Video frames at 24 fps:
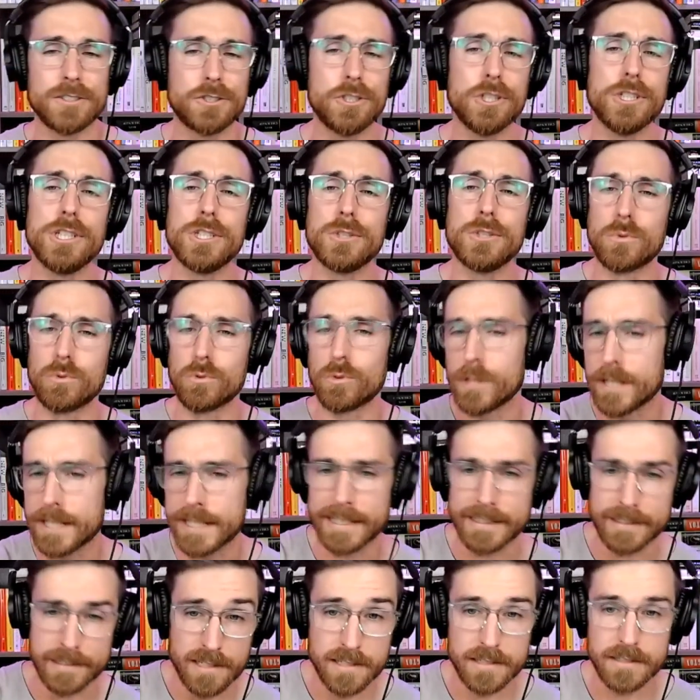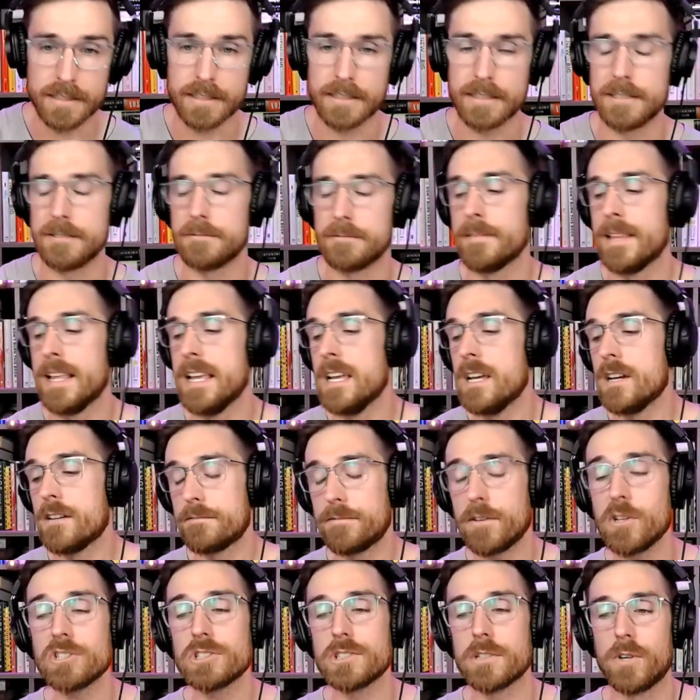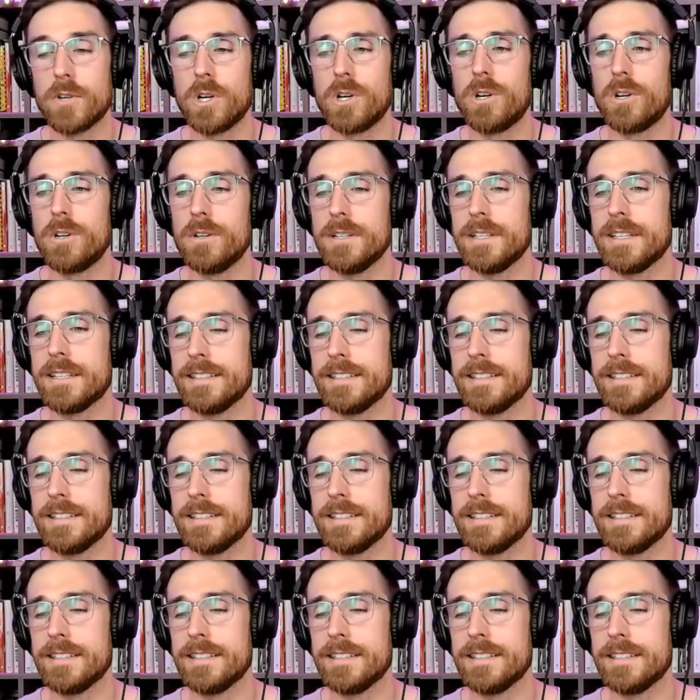Good riddance, you know? First of all,